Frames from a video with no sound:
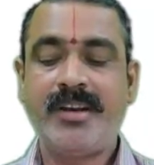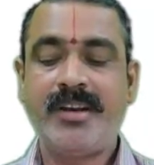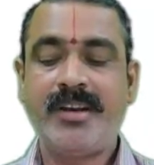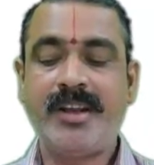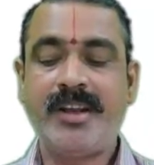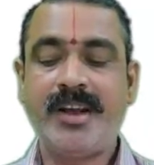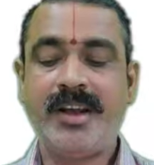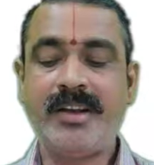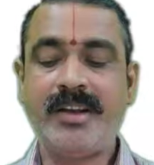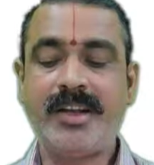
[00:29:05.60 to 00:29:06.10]

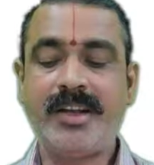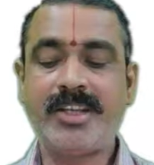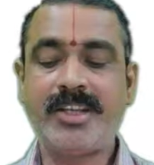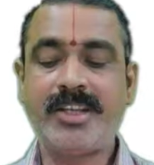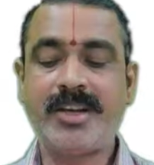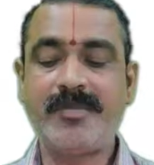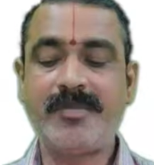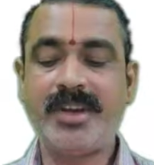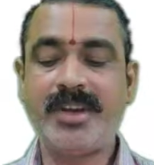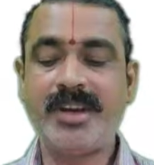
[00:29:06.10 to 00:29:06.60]

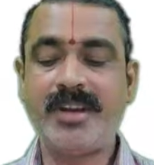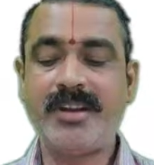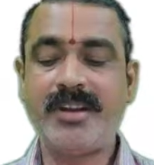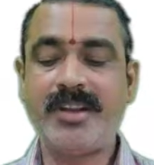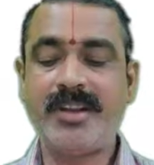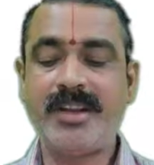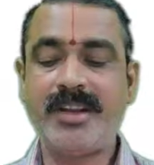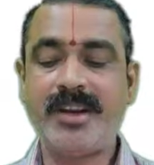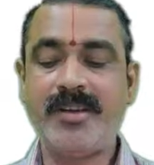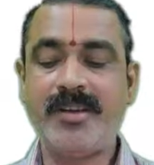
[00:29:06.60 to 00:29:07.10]
non-customer on
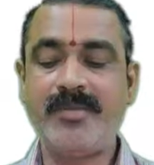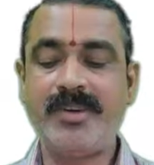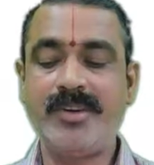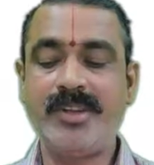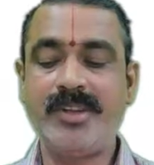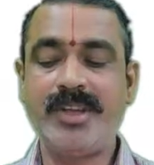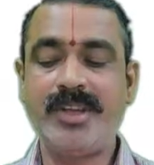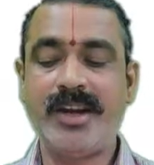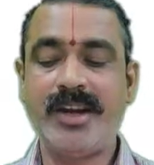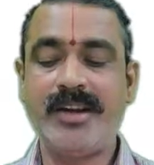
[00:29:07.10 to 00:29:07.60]
the
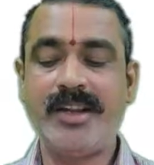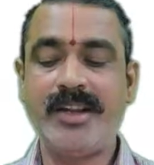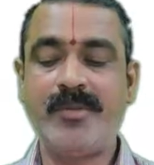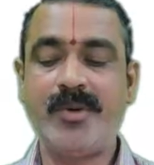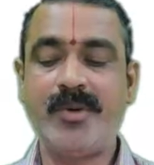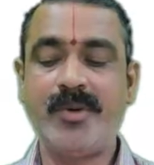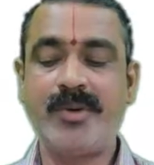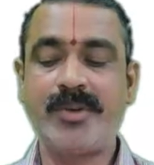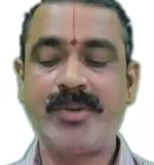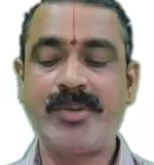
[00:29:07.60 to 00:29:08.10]
ground that he
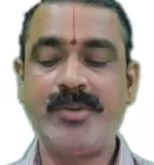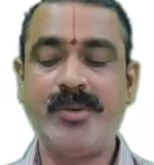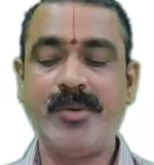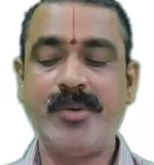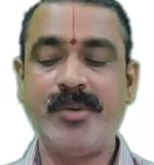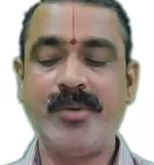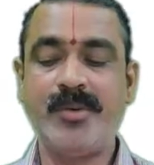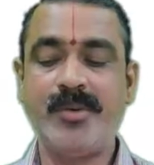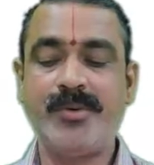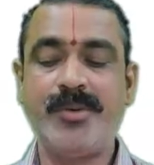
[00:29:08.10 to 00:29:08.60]
owes
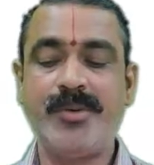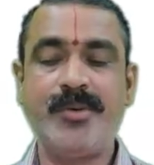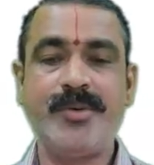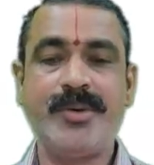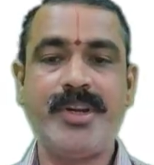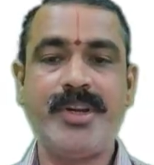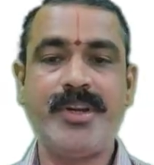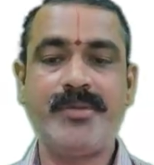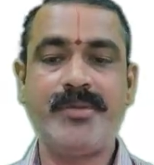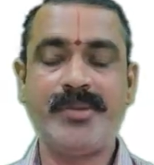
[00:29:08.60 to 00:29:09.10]
no
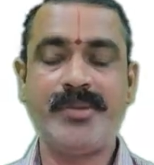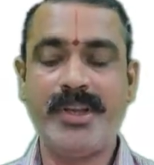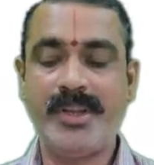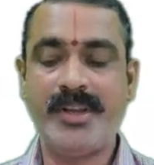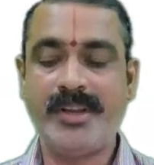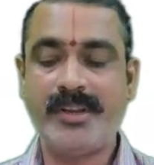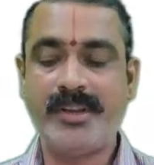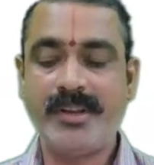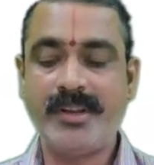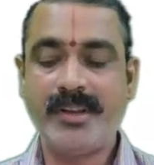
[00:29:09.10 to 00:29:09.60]
duty to
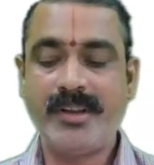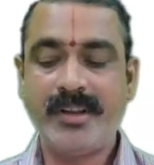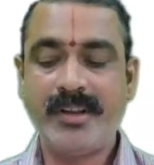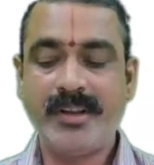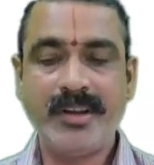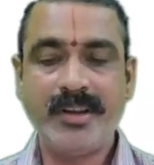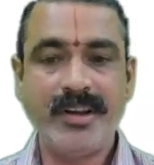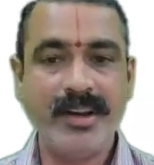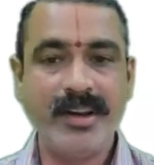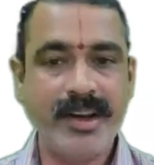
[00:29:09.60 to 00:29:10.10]
the
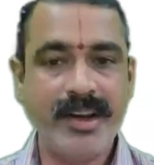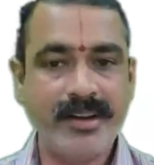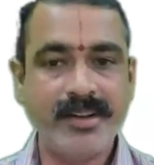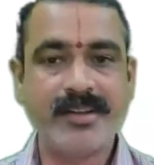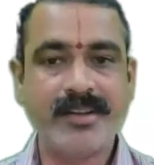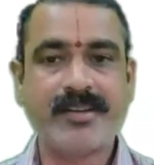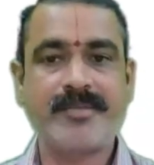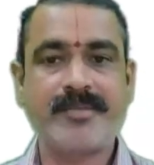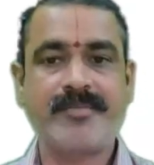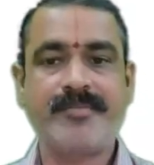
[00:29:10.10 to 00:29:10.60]

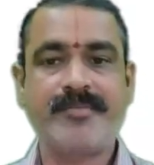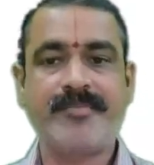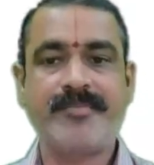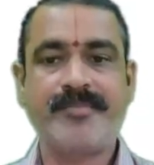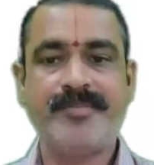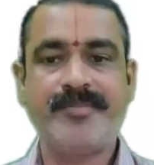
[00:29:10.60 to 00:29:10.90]
later,